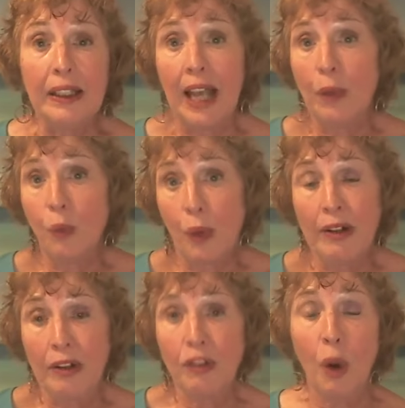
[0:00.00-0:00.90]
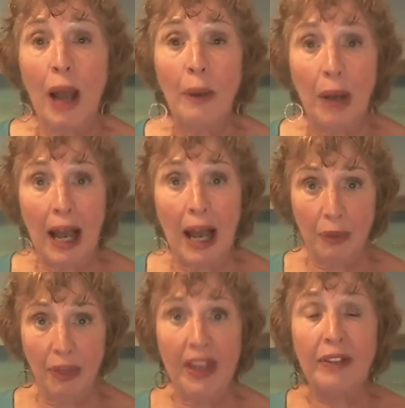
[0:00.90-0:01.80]
And so I would
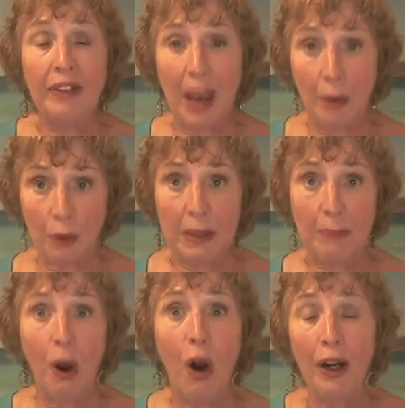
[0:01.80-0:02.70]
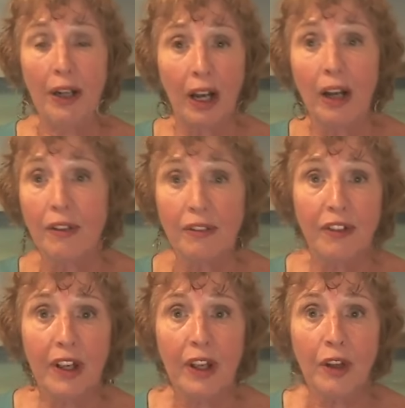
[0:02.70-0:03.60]
think that would be part of,
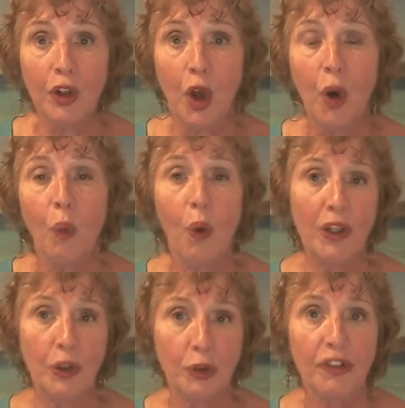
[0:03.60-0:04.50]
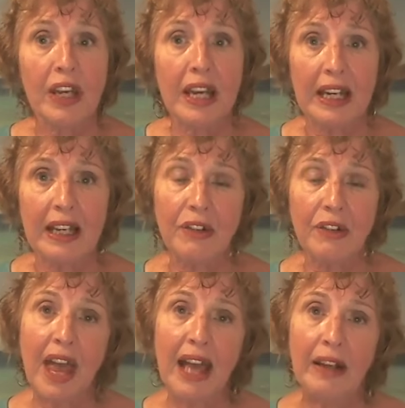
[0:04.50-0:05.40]
what you're seeing is
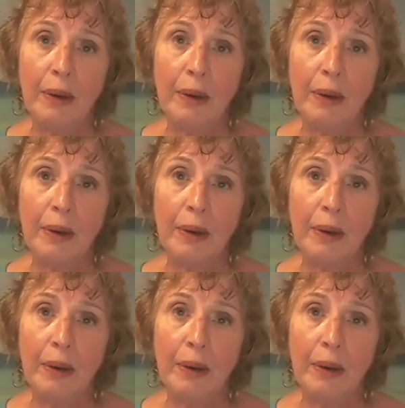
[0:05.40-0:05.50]
that